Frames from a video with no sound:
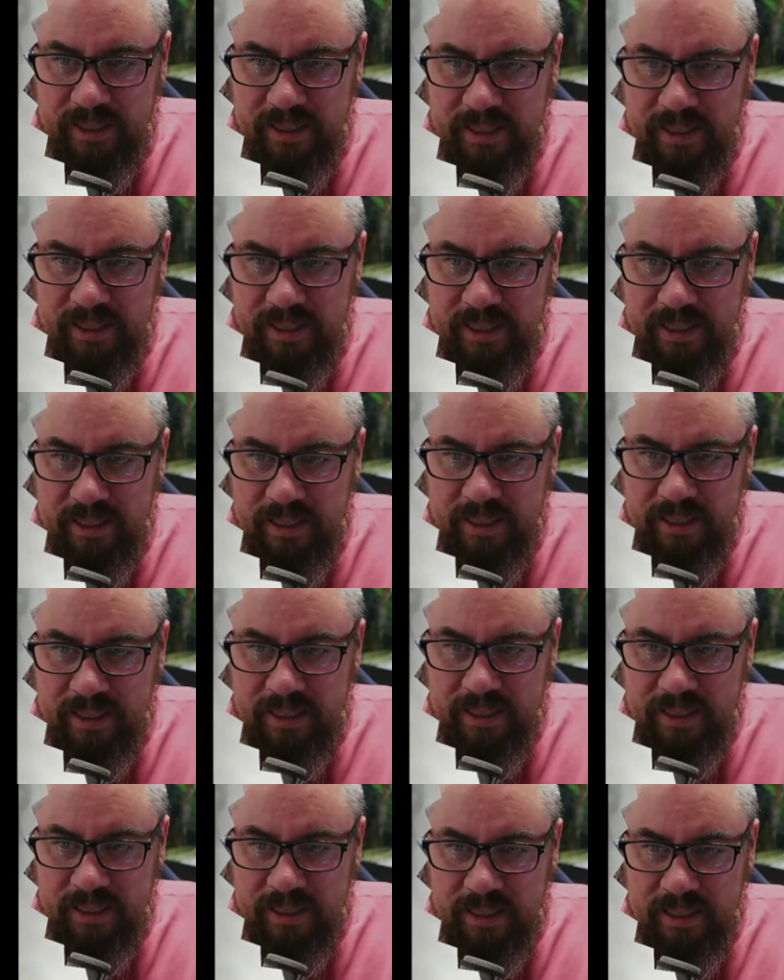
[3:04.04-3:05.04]

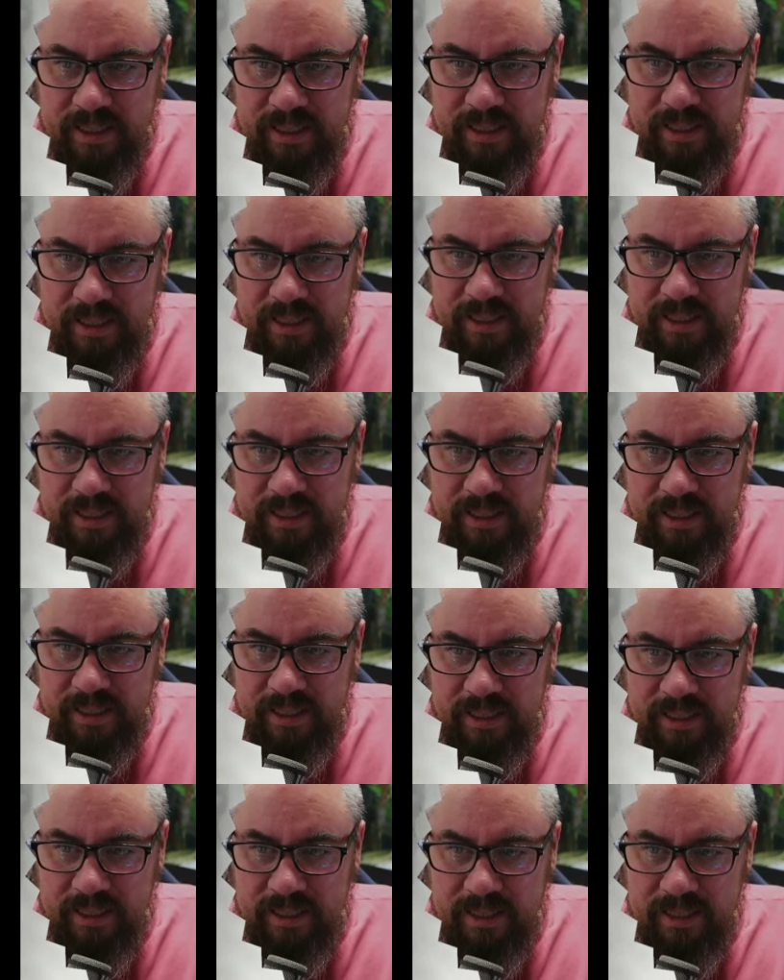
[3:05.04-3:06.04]
Nobody speaks.